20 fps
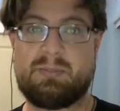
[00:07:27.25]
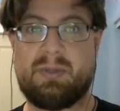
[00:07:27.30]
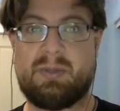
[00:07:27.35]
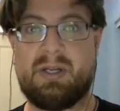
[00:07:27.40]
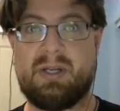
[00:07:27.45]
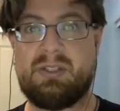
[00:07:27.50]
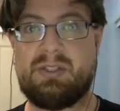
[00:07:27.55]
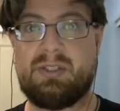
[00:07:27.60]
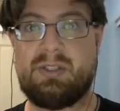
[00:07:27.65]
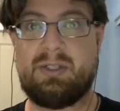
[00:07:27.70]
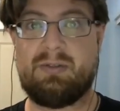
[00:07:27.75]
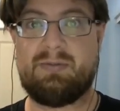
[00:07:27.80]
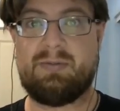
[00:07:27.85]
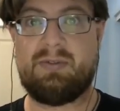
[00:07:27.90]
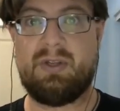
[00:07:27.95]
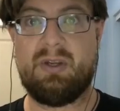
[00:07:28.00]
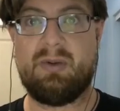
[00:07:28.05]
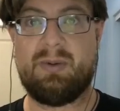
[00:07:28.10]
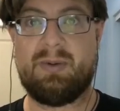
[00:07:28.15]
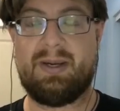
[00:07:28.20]
spreadsheet
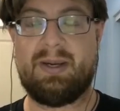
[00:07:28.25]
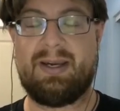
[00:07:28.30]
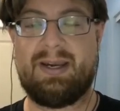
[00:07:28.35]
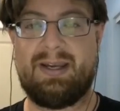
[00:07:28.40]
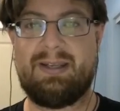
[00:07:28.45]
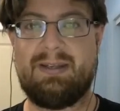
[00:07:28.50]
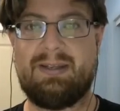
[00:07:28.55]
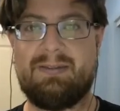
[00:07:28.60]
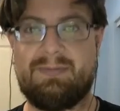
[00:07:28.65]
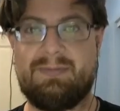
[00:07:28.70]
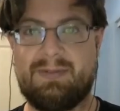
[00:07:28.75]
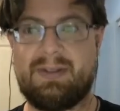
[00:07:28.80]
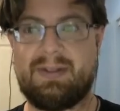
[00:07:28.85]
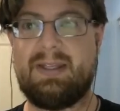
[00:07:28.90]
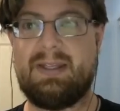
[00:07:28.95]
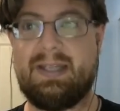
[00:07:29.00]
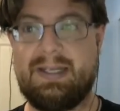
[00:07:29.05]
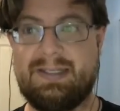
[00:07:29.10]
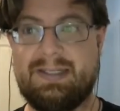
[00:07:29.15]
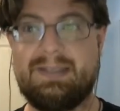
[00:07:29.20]
view, I can
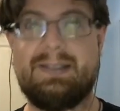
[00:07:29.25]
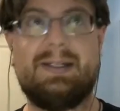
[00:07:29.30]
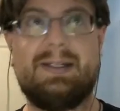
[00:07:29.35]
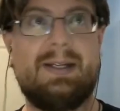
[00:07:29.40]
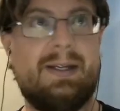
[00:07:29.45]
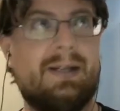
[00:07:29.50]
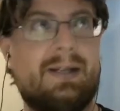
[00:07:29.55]
fill in